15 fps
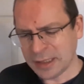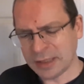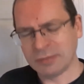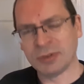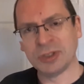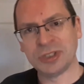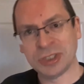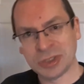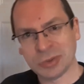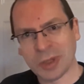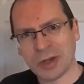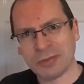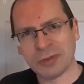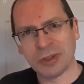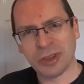in verses
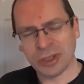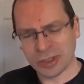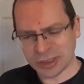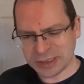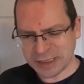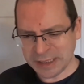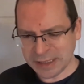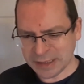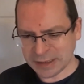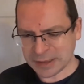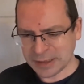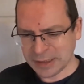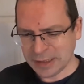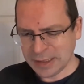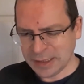12 and 13,